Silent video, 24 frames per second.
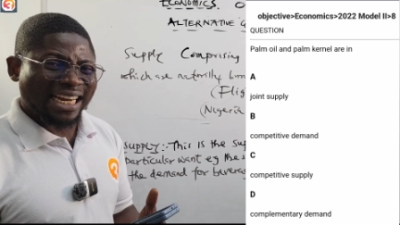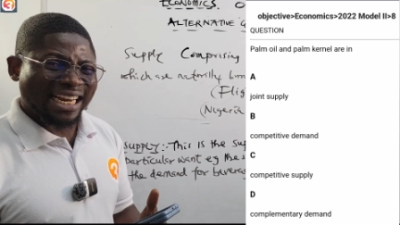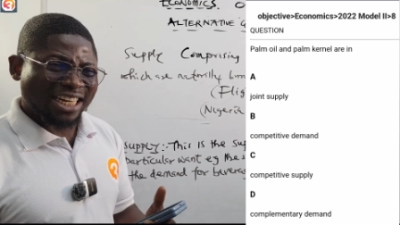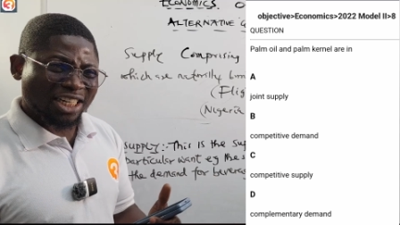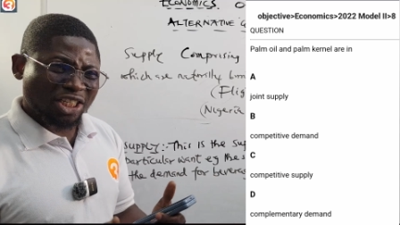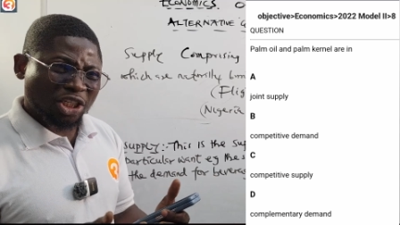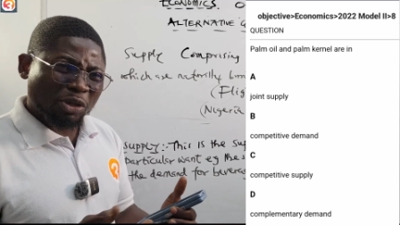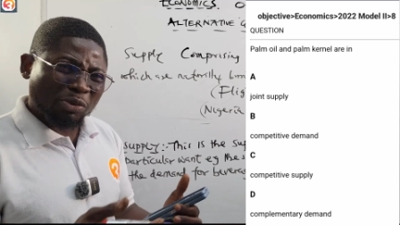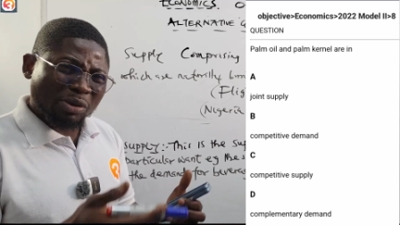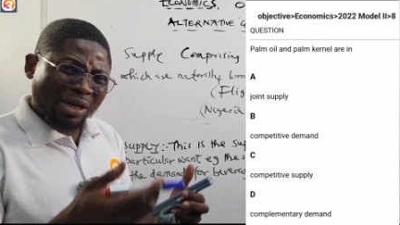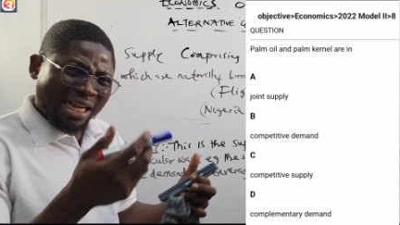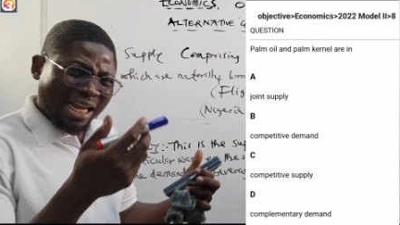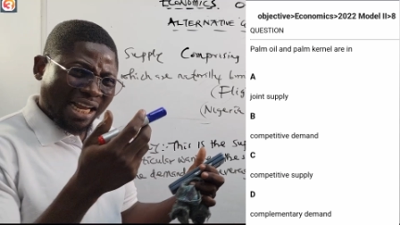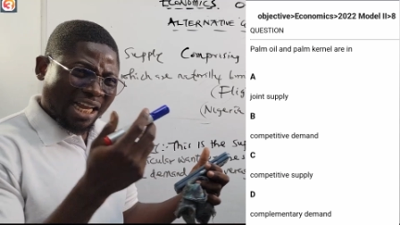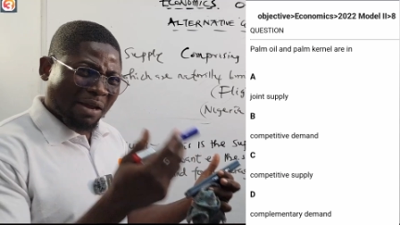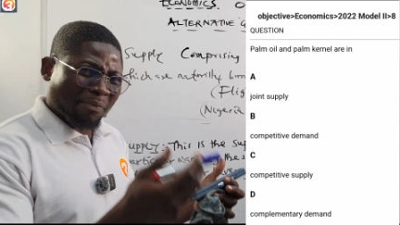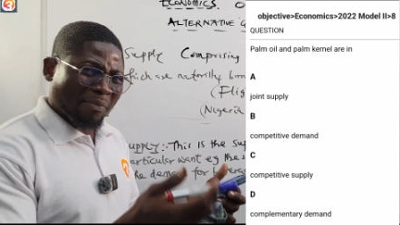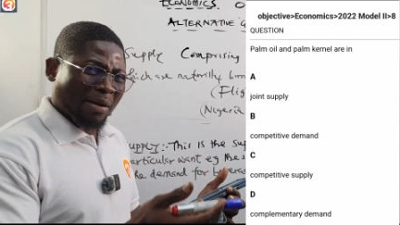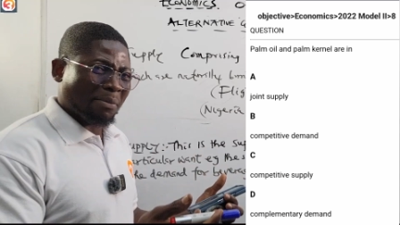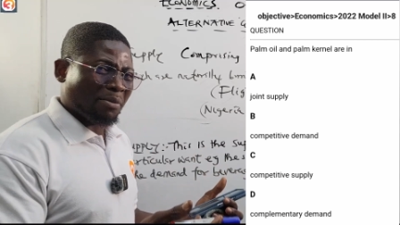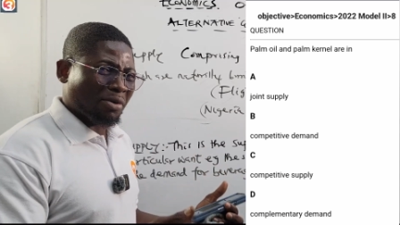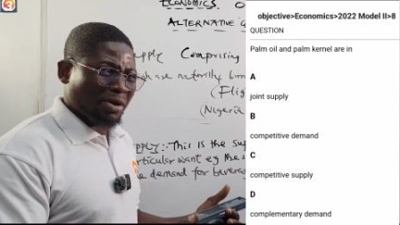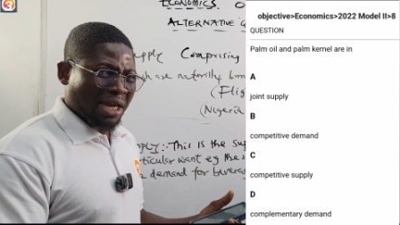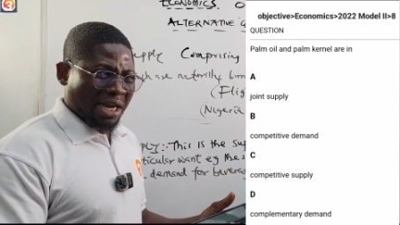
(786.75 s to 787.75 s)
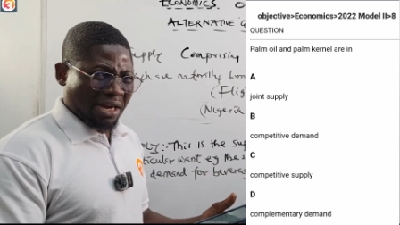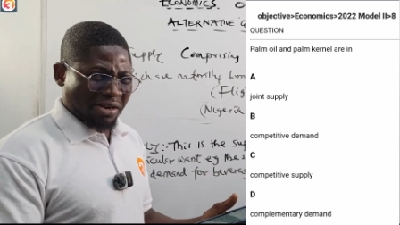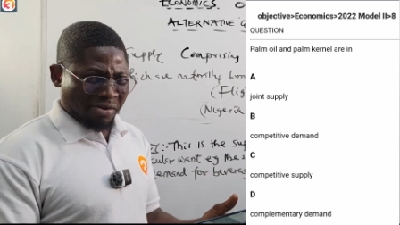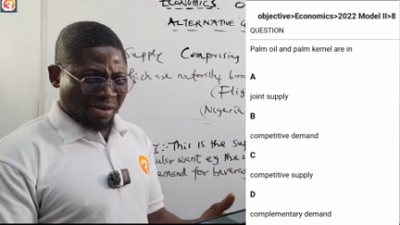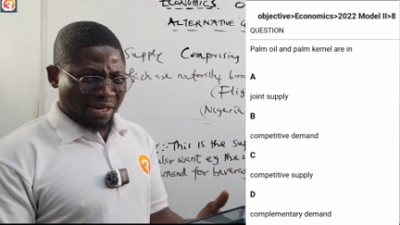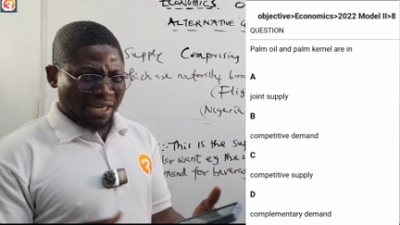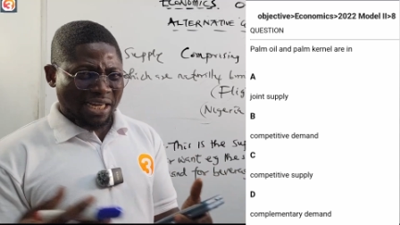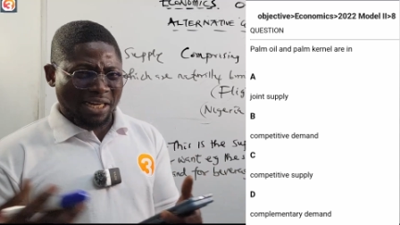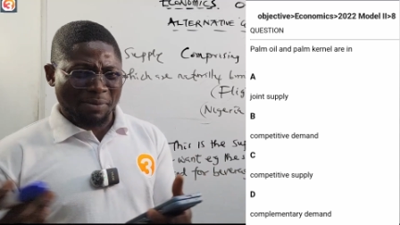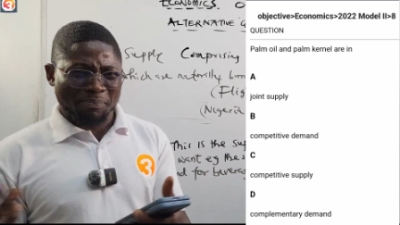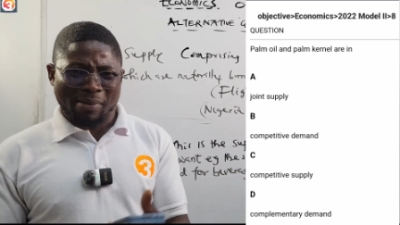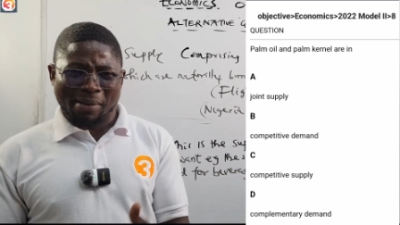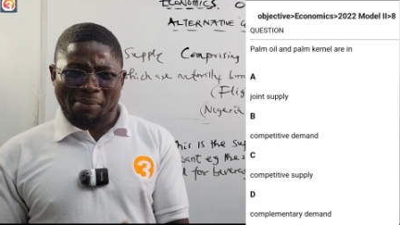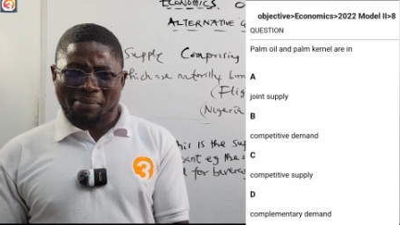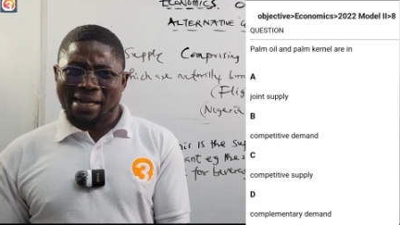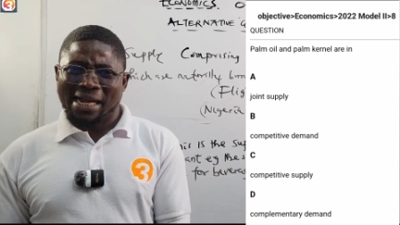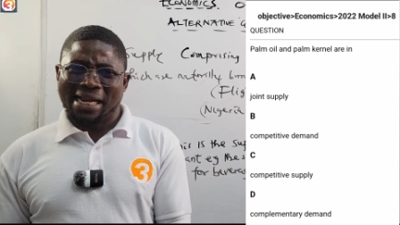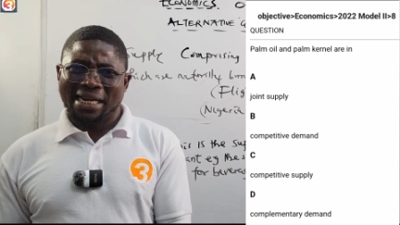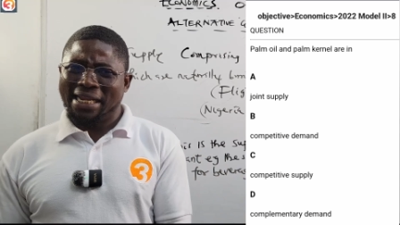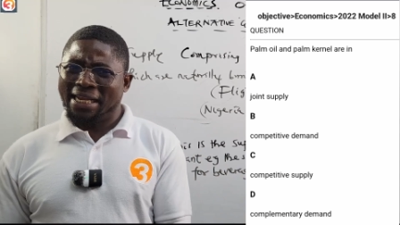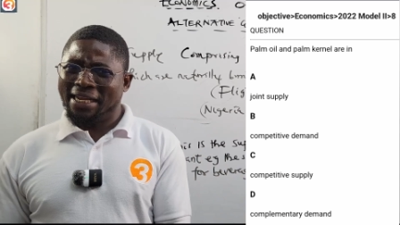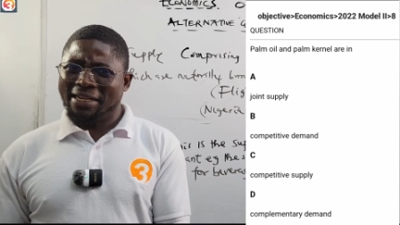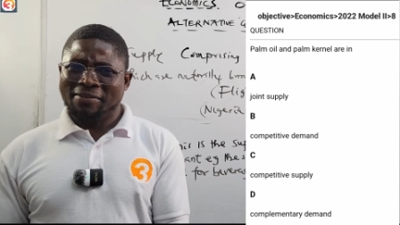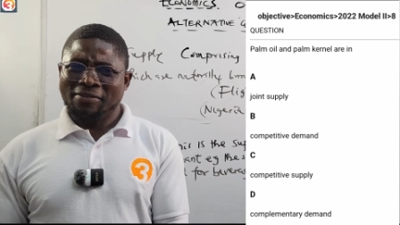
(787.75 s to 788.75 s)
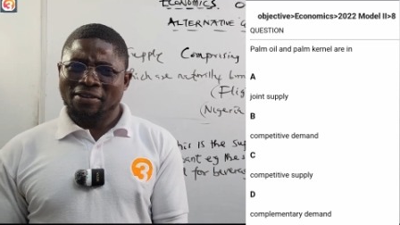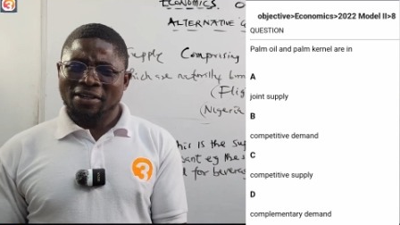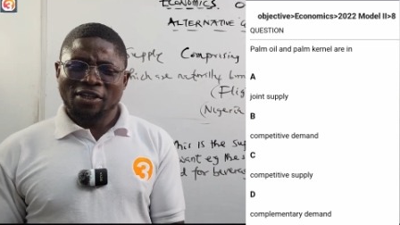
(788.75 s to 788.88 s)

There's no way you can get palm oil and not get palm kernel.